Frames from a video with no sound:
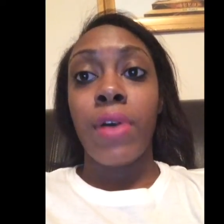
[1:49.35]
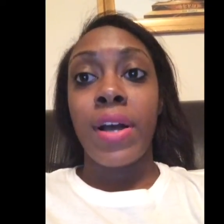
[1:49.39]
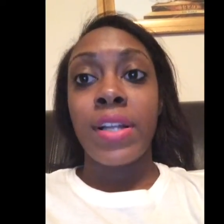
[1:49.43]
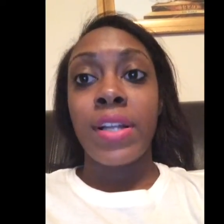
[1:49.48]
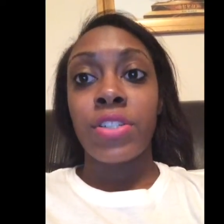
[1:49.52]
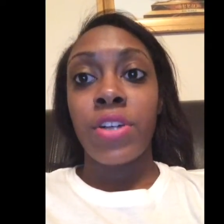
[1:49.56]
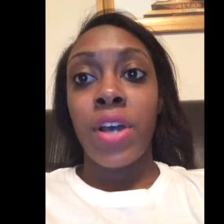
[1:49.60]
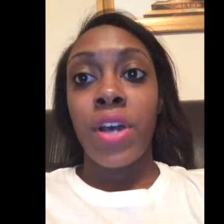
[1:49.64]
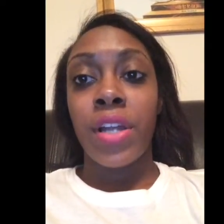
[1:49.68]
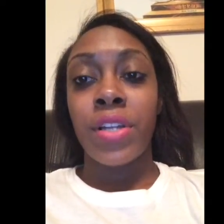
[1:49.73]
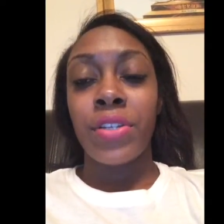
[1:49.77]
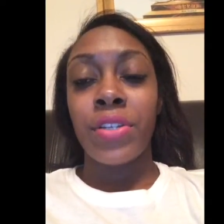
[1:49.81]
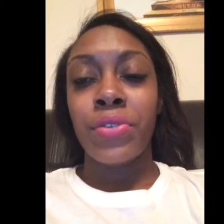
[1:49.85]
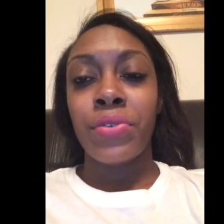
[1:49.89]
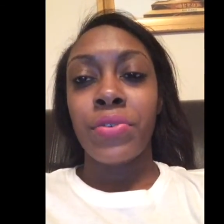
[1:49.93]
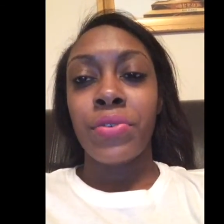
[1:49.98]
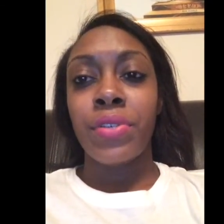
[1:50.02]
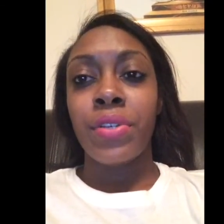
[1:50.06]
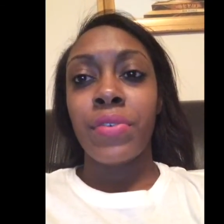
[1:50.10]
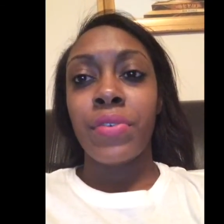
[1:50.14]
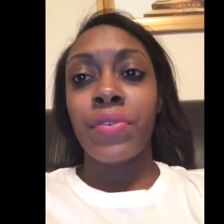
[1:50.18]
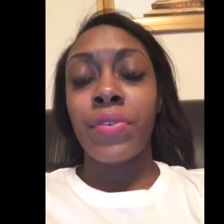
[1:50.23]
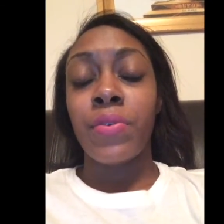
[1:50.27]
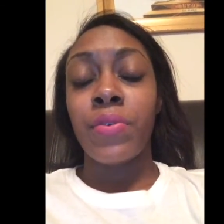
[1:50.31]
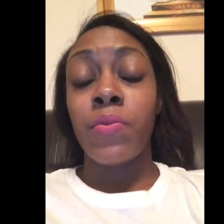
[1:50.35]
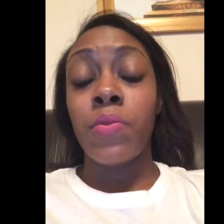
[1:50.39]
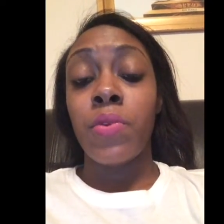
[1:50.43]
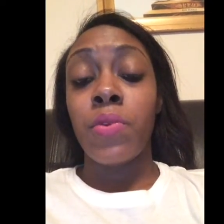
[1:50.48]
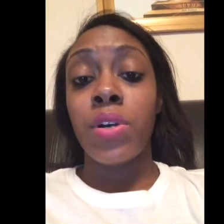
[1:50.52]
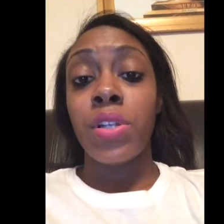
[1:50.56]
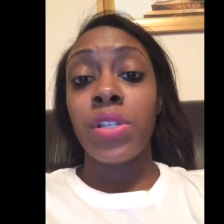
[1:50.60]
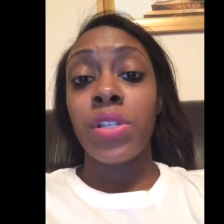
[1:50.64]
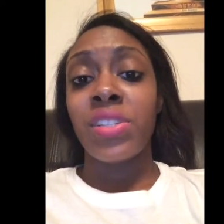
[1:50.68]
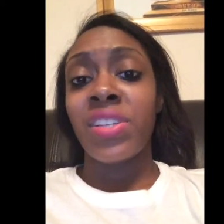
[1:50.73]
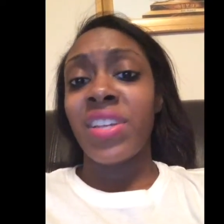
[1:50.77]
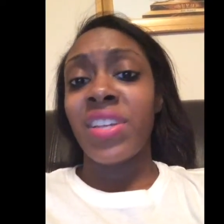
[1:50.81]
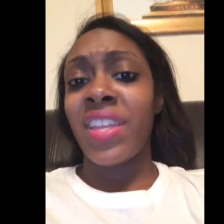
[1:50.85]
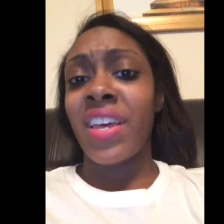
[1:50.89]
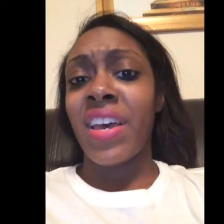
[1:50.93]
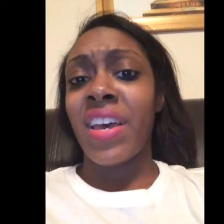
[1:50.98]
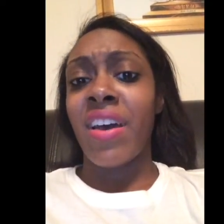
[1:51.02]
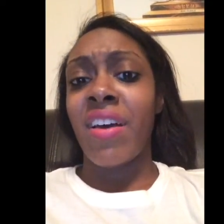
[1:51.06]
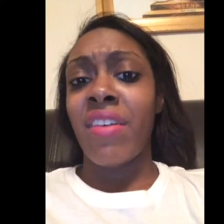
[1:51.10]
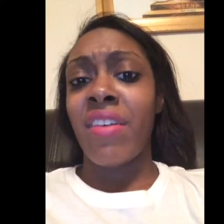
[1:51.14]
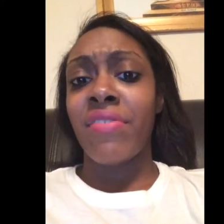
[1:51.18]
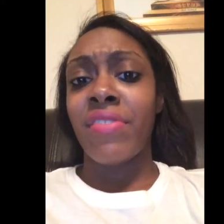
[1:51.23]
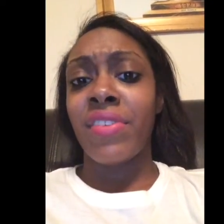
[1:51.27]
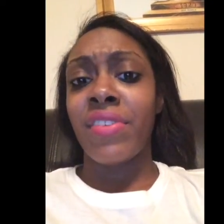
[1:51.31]
I try to do different ones that
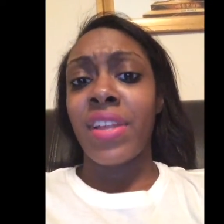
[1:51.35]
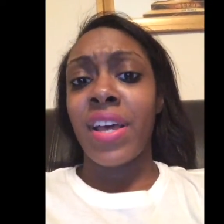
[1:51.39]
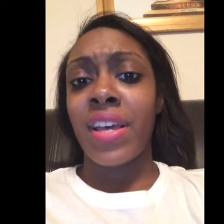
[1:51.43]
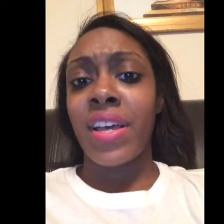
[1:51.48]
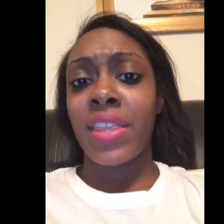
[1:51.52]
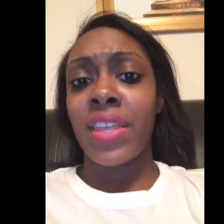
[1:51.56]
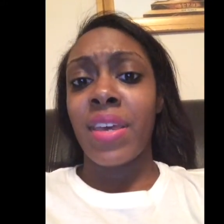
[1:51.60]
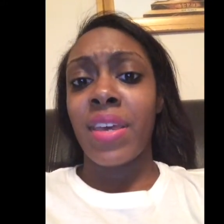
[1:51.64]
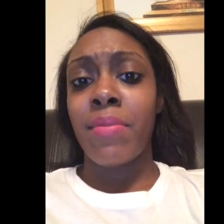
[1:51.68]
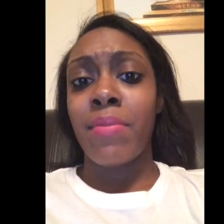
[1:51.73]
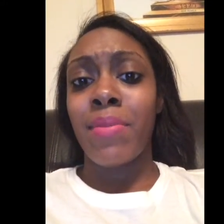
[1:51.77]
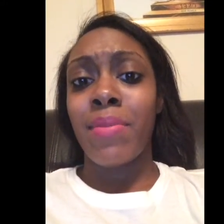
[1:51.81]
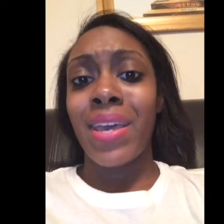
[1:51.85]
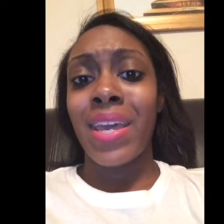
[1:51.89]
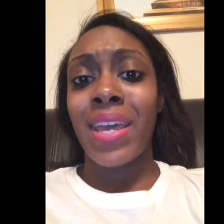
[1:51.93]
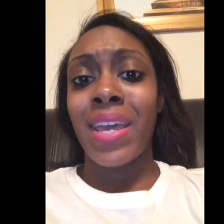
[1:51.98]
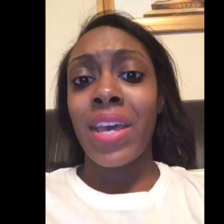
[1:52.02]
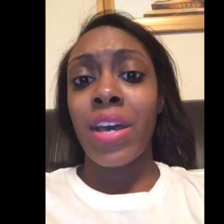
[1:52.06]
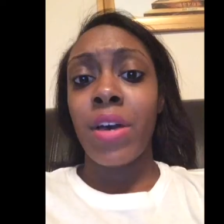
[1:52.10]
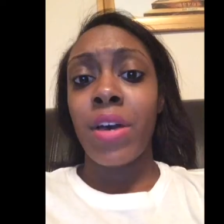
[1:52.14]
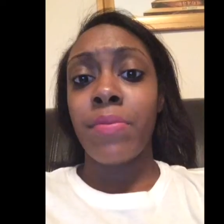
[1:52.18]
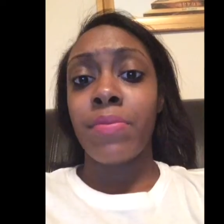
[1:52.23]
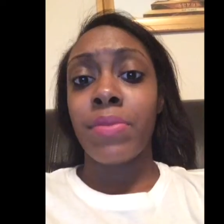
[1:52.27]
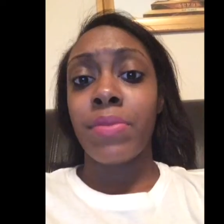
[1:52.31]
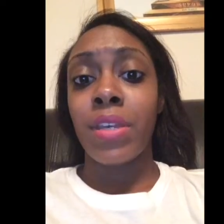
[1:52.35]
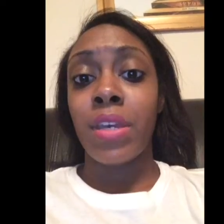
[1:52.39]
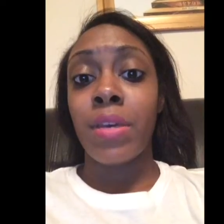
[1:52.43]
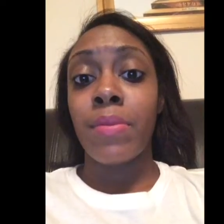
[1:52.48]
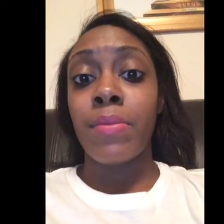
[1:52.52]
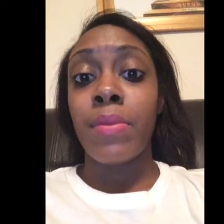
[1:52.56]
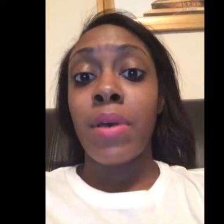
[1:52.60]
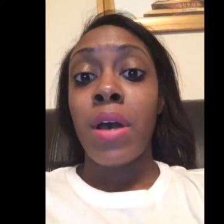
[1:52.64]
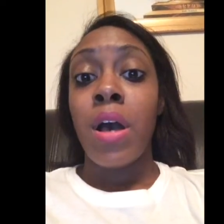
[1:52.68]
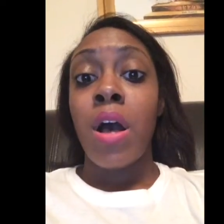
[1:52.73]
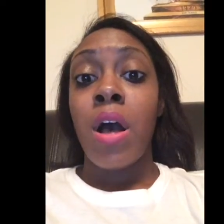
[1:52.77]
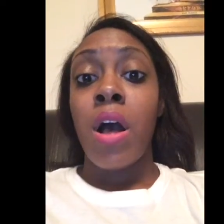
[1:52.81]
I feel like that may help them.